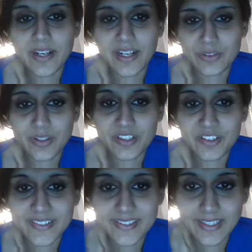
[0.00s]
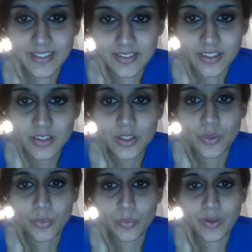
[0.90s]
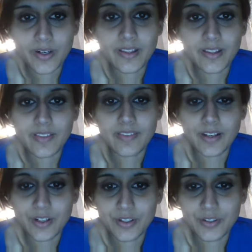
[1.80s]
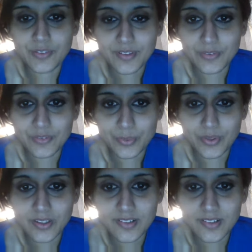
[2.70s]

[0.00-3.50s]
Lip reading: I don't understand why they are using those words,